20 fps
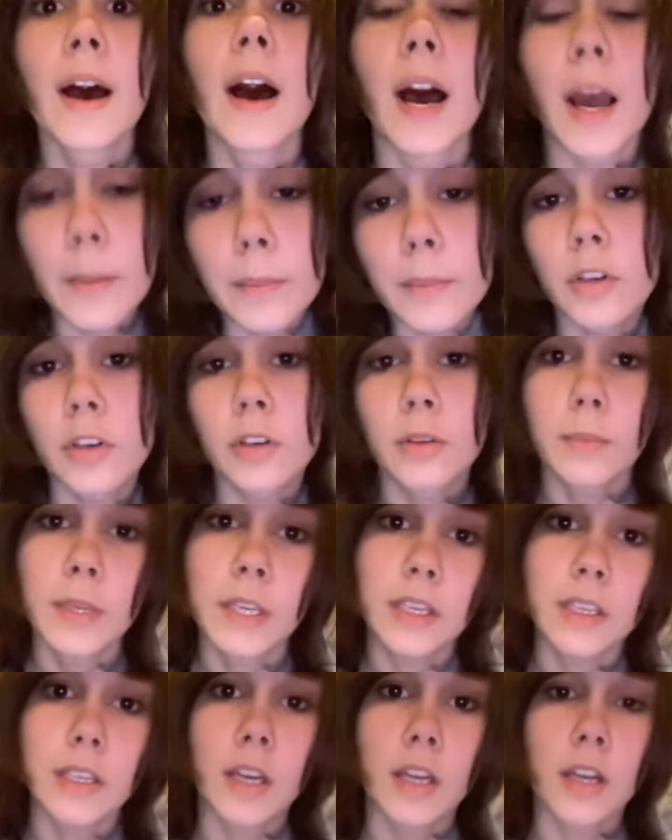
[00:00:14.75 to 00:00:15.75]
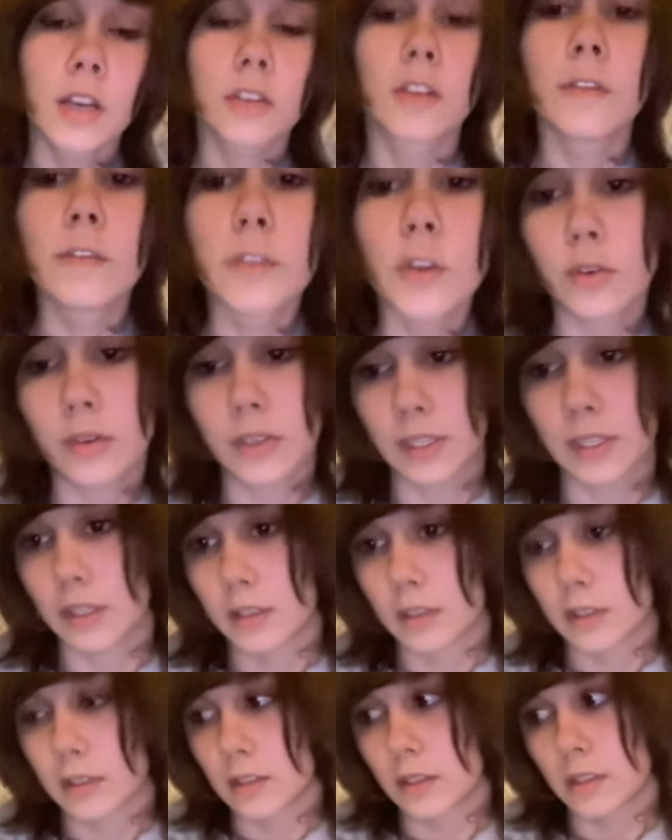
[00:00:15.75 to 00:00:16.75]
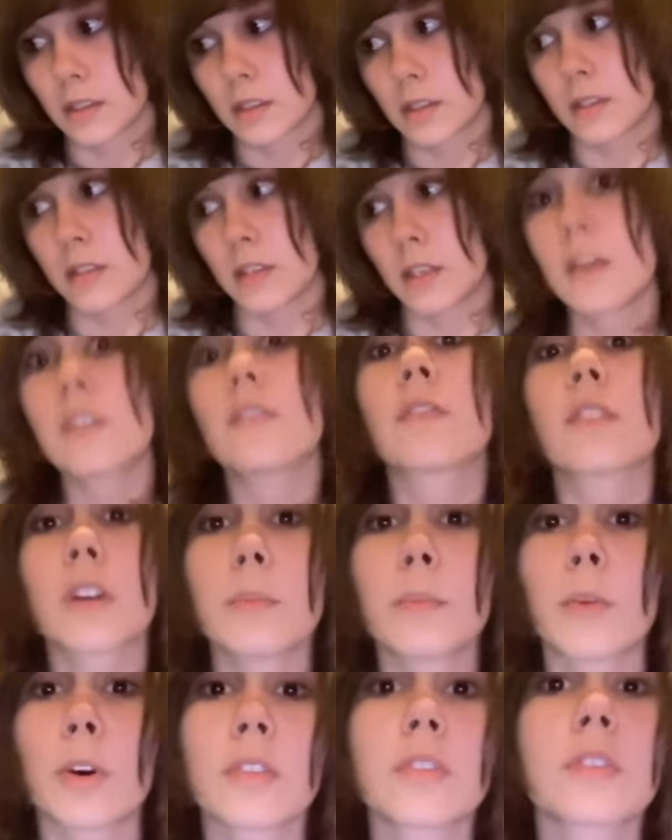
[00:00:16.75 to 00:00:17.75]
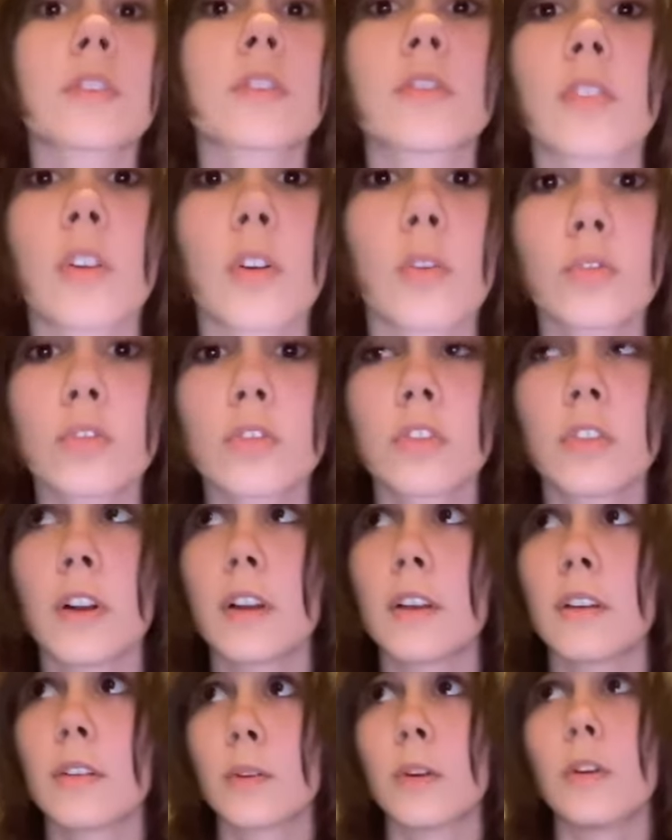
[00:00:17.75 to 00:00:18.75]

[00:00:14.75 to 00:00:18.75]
I'm gonna be reviewing every Monster Ultra.